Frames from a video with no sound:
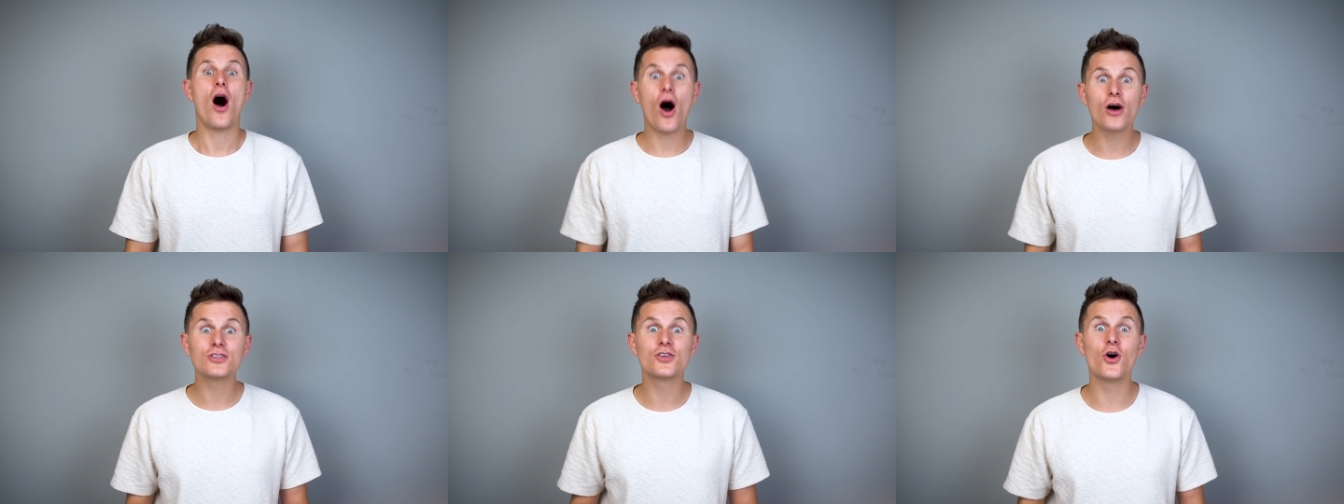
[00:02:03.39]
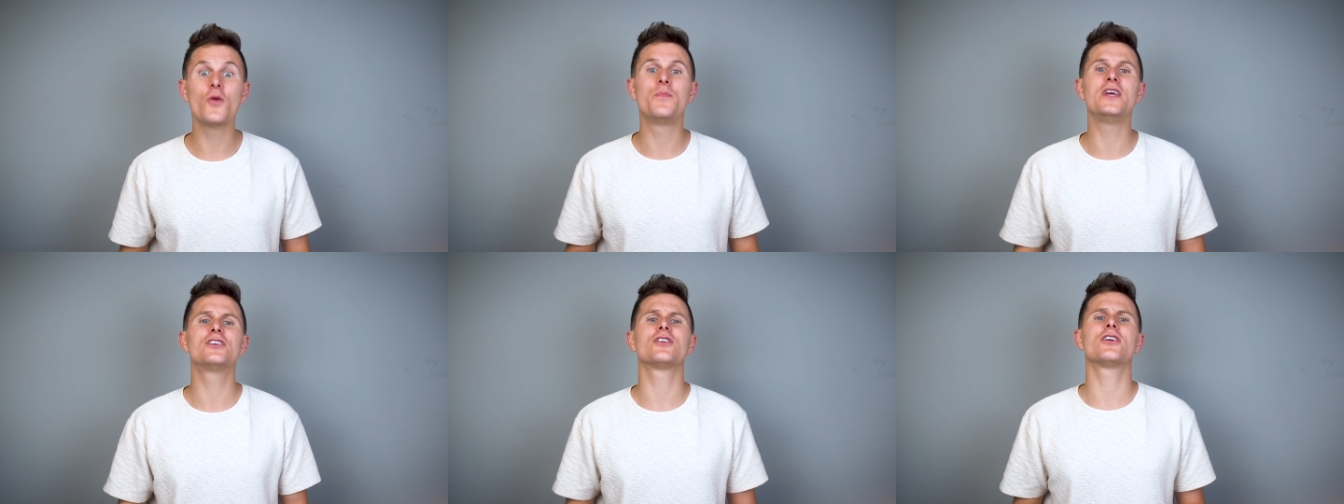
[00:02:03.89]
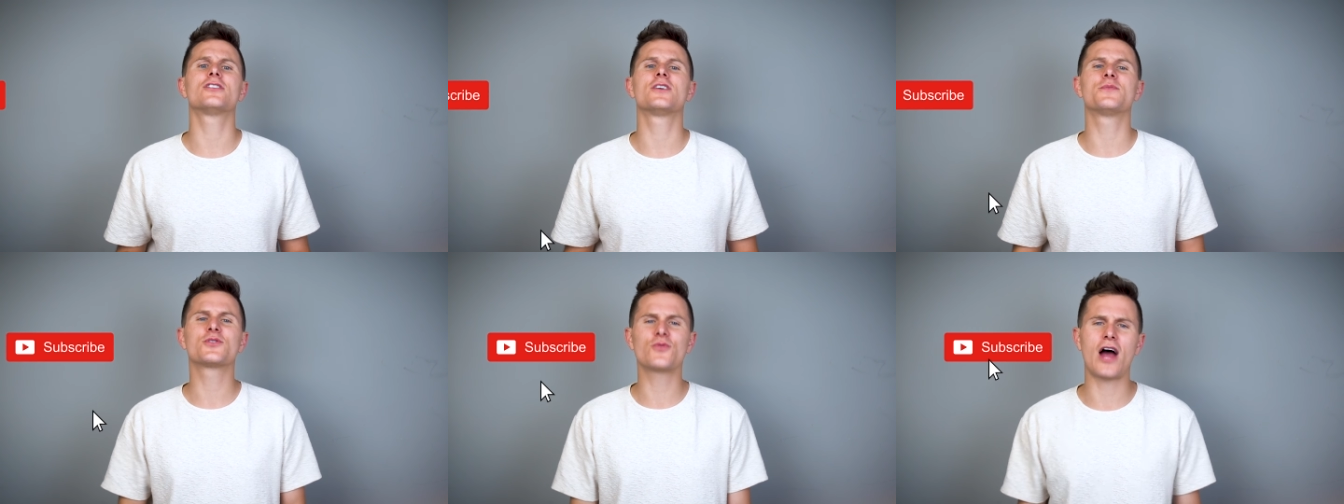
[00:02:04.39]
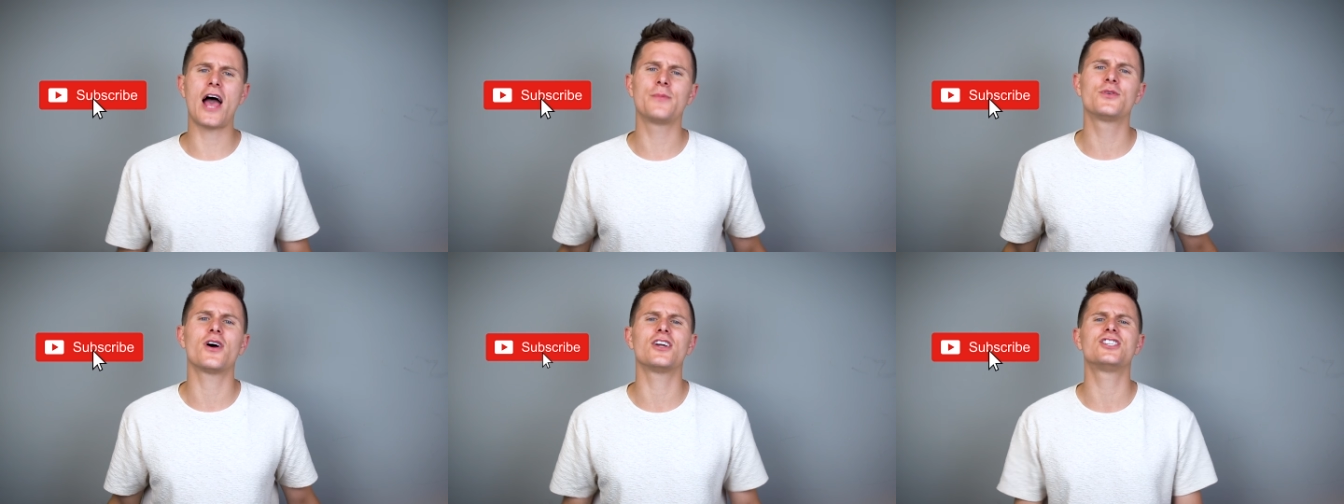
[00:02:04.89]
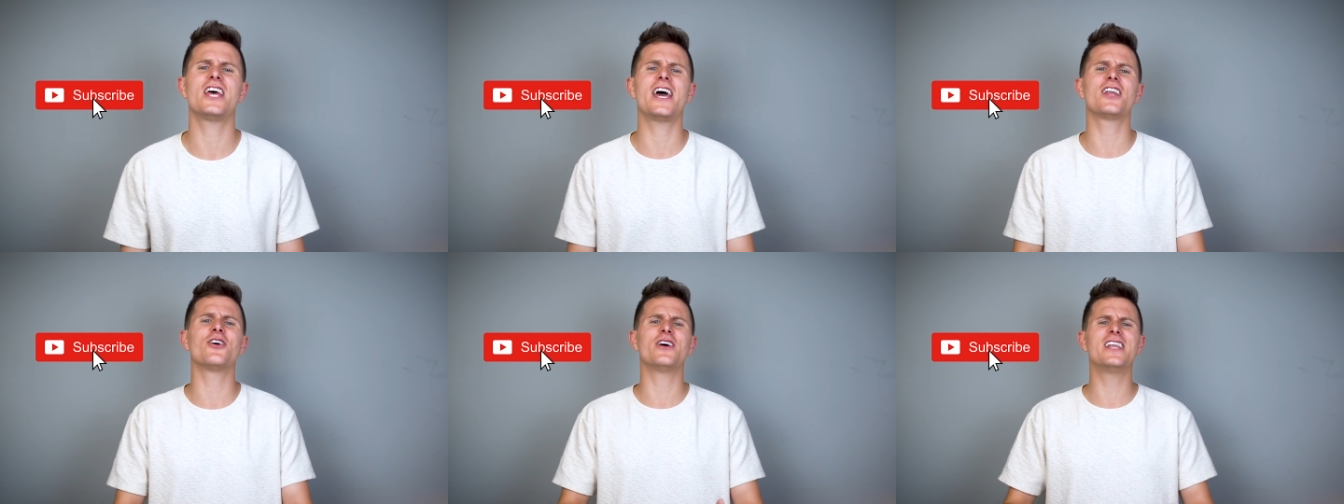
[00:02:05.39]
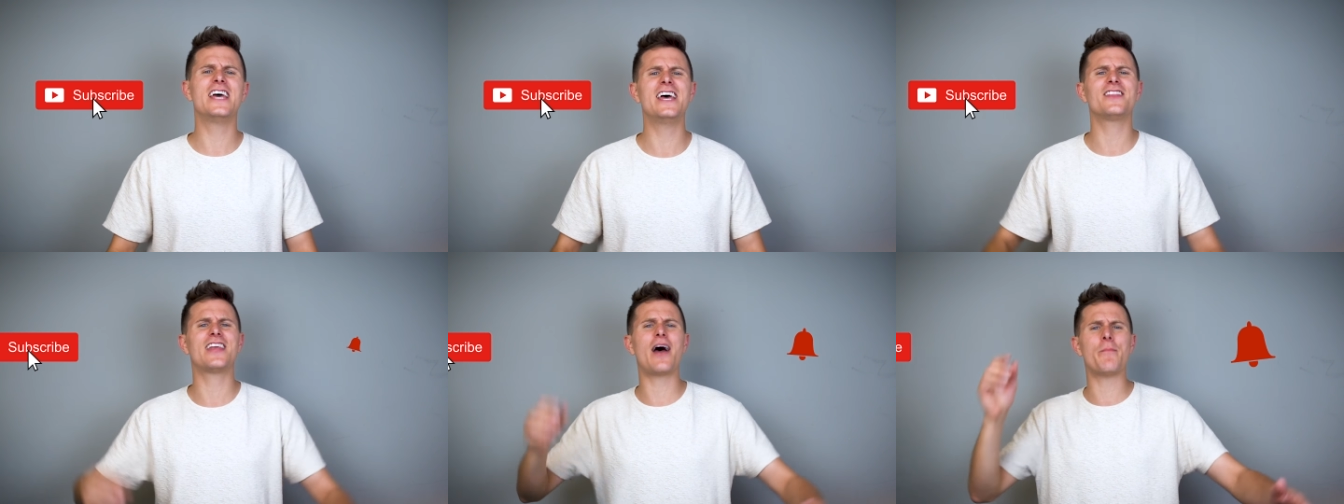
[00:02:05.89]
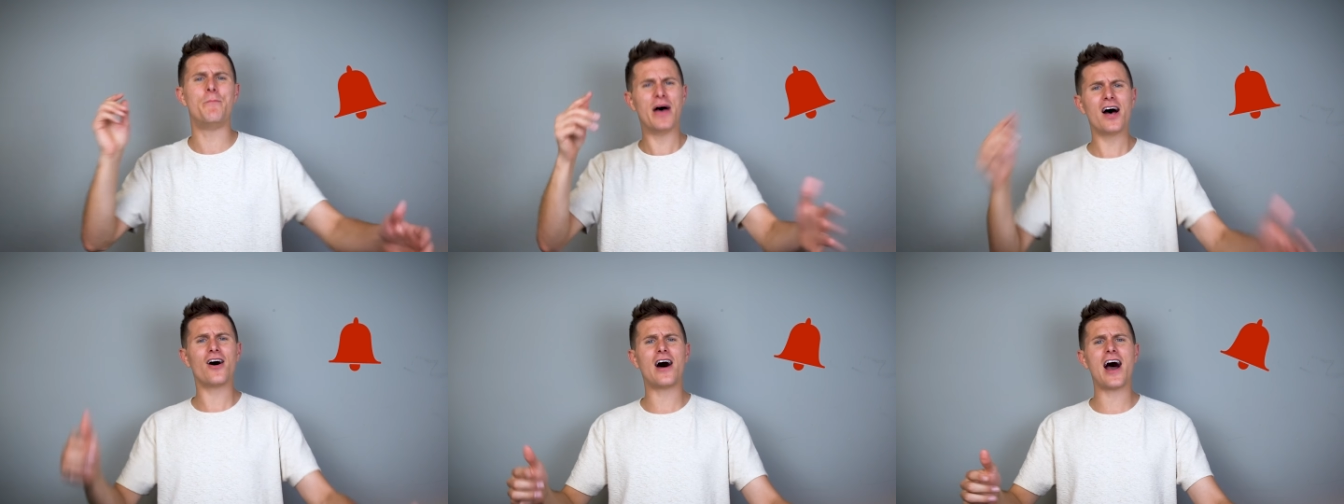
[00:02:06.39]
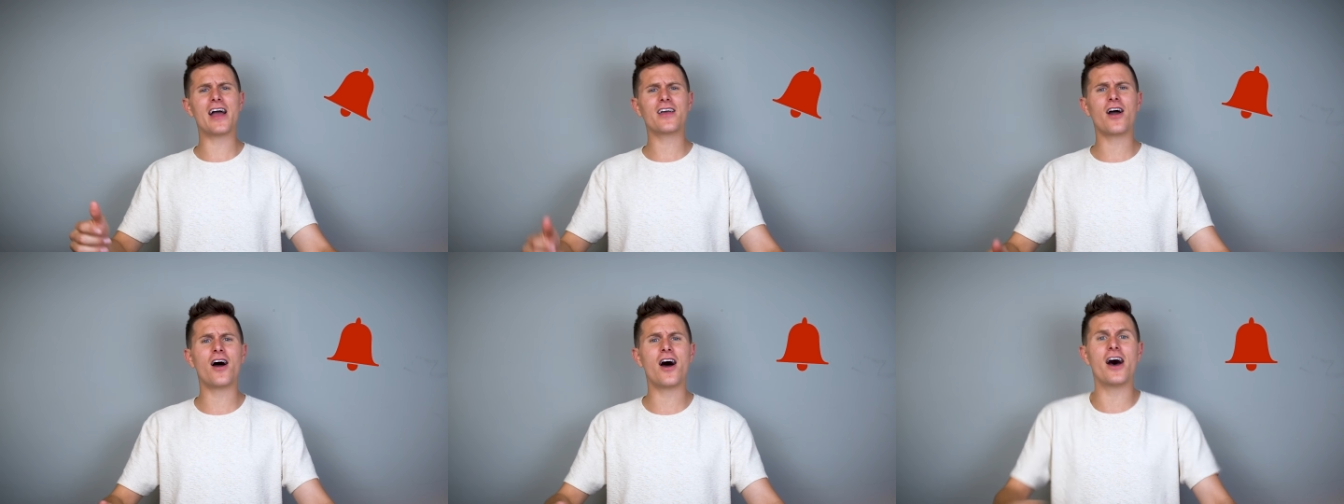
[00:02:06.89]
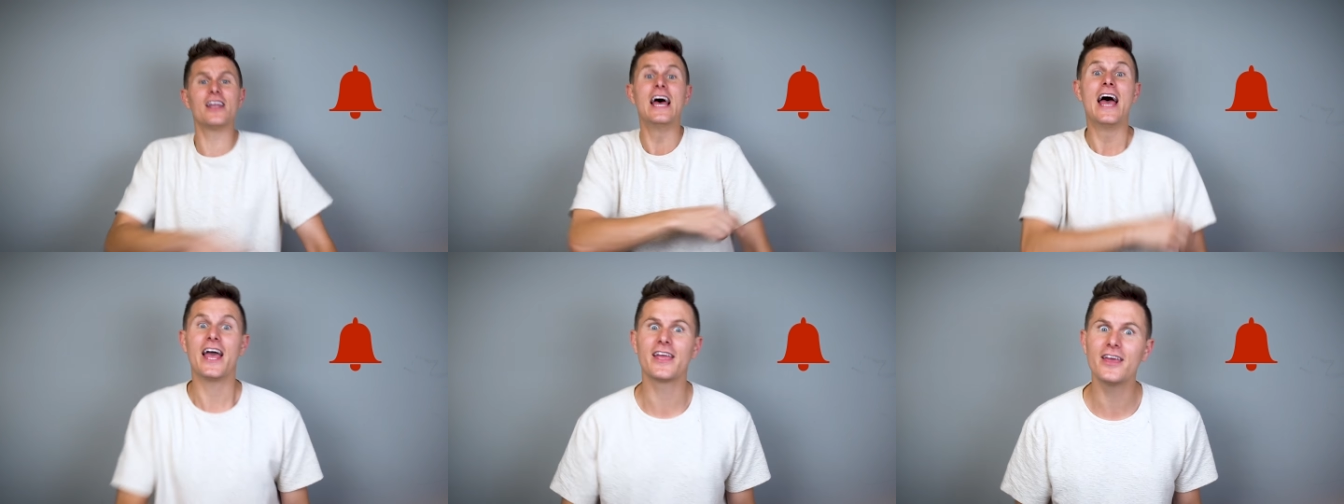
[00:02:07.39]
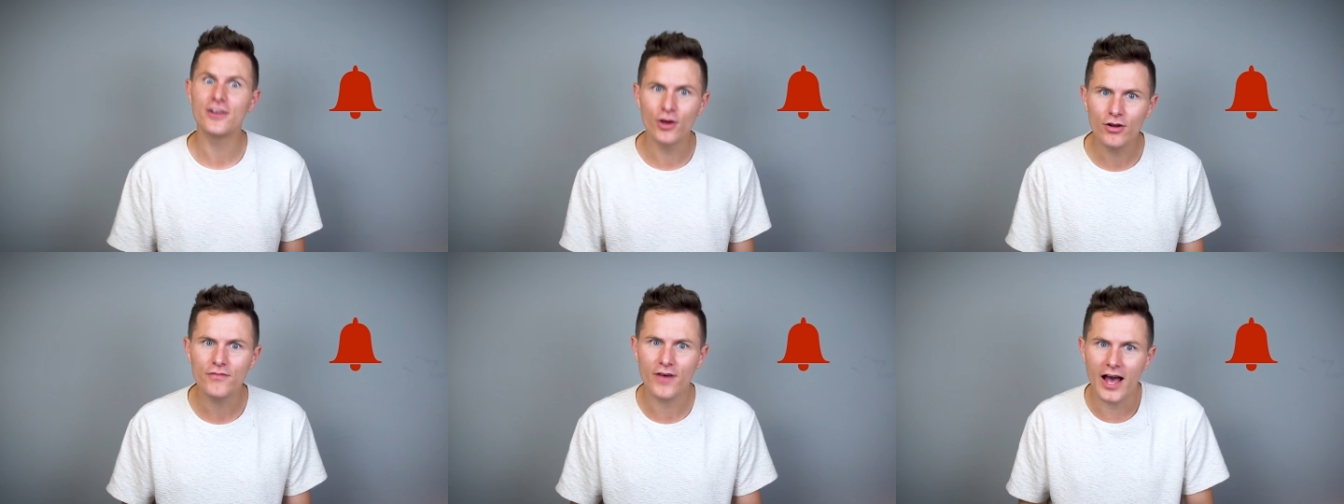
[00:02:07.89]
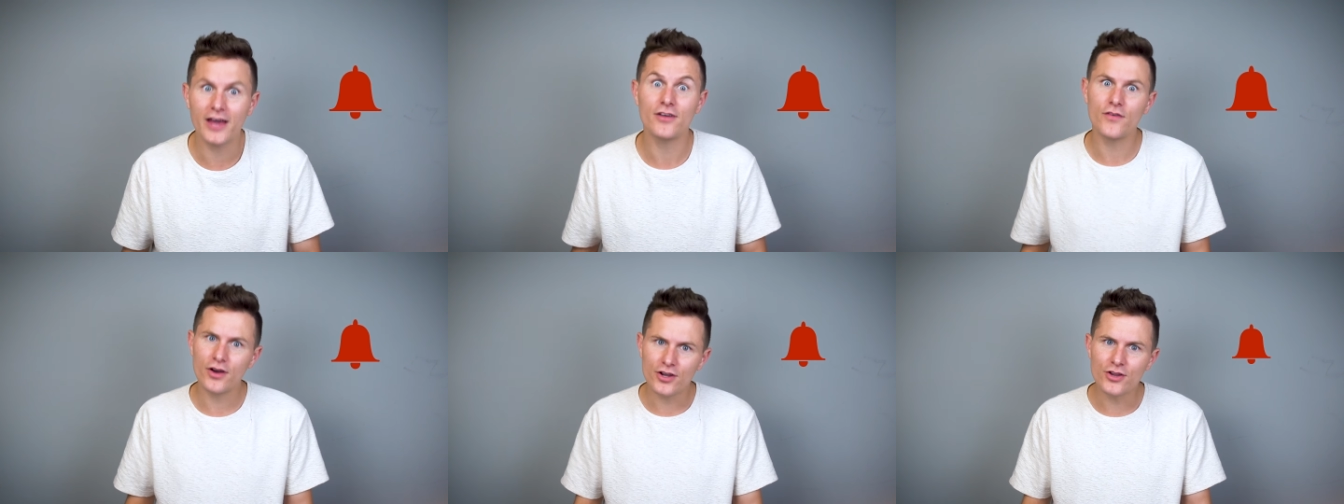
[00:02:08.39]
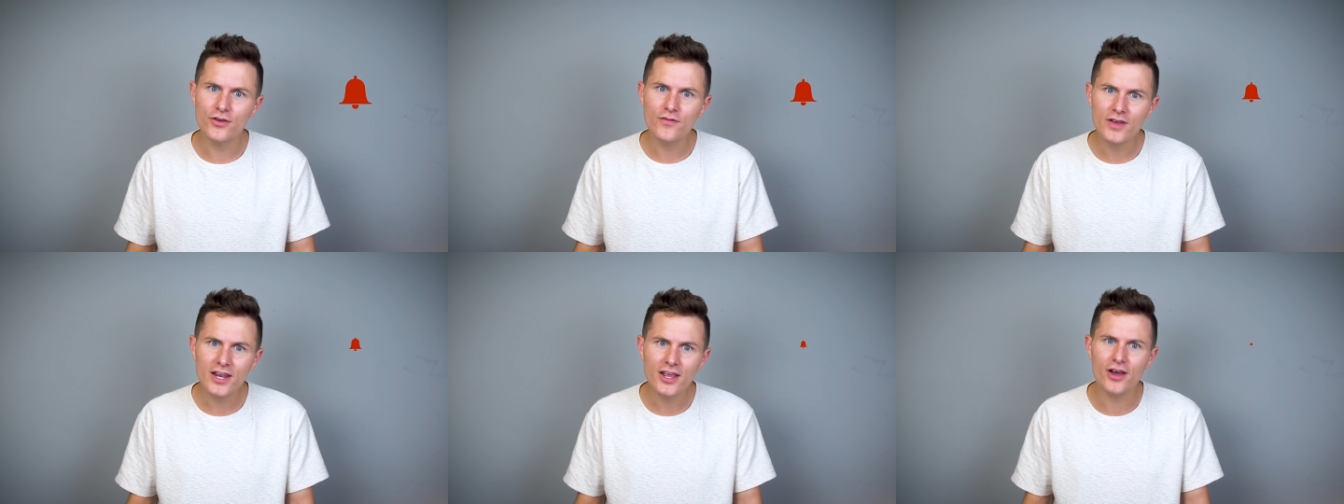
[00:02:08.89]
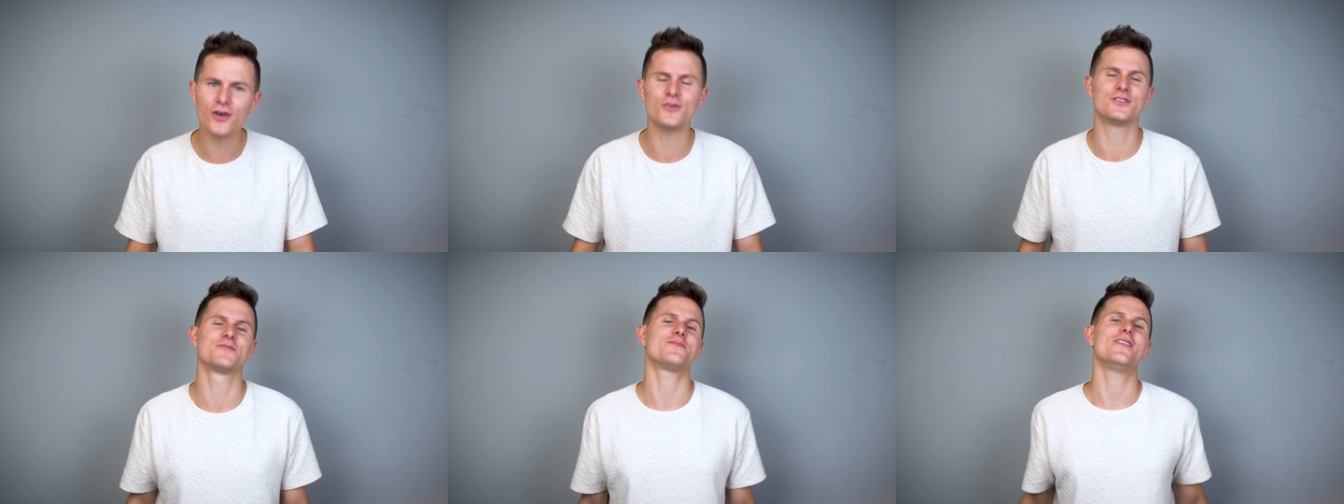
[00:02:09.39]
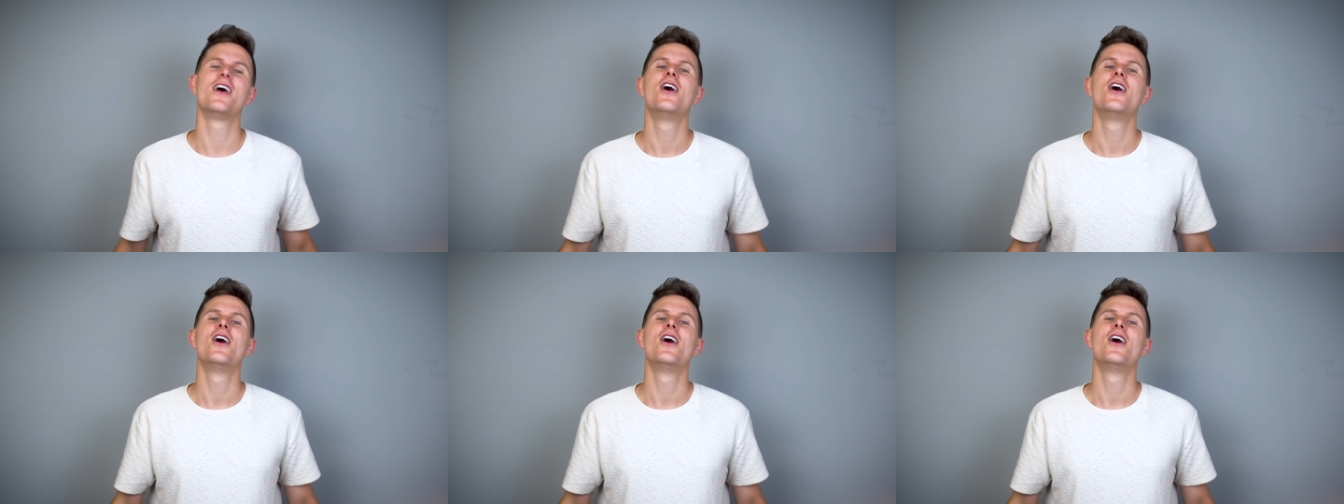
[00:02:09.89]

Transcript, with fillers: Also, be sure to subscribe to our channel and hit that bell icon and get notified of our new videos.